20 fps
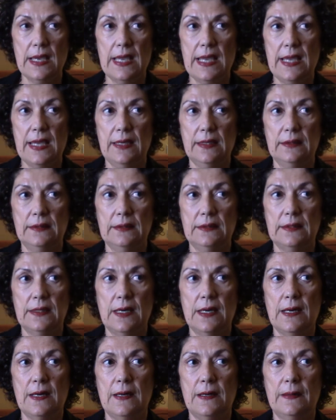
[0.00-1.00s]
And
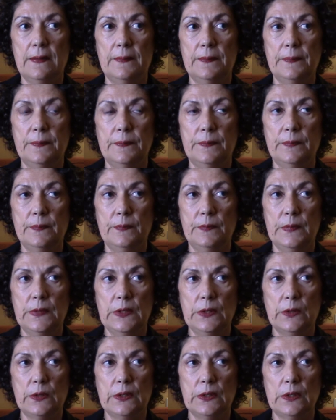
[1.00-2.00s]

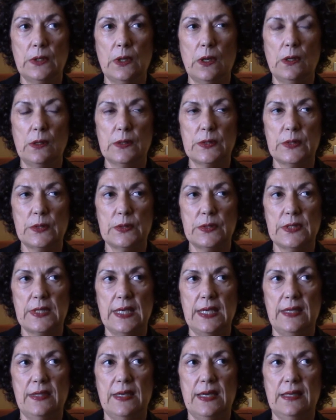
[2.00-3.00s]
you can also
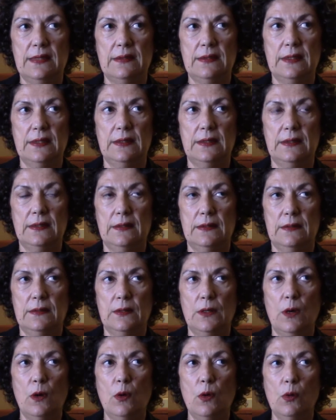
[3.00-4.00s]
say that
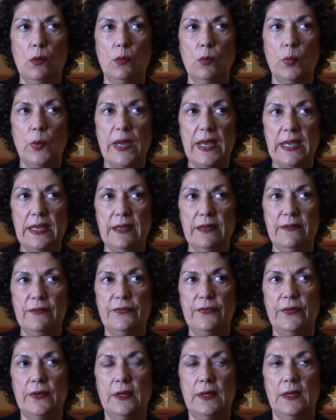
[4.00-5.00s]
the whole
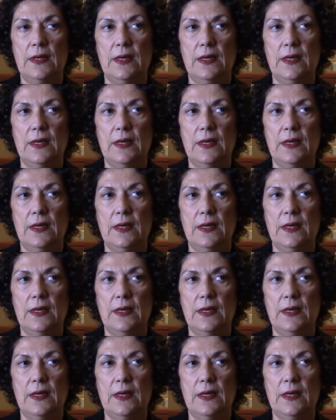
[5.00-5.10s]
wave